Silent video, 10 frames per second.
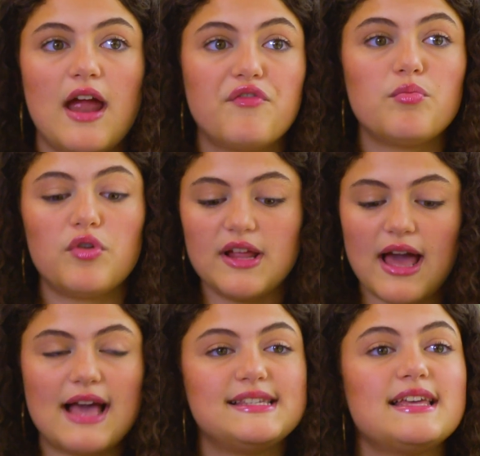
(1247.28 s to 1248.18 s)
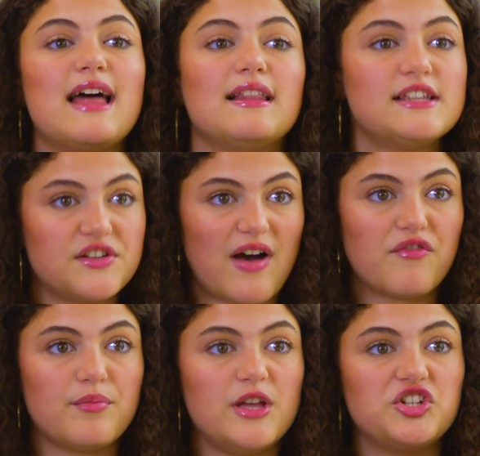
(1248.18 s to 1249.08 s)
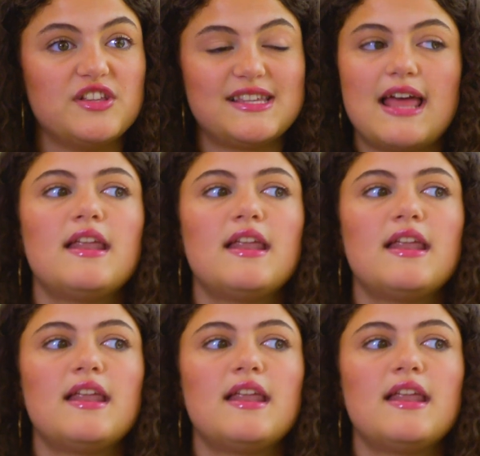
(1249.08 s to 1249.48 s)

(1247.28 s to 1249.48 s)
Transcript: Every morning I say that list of affirmations, and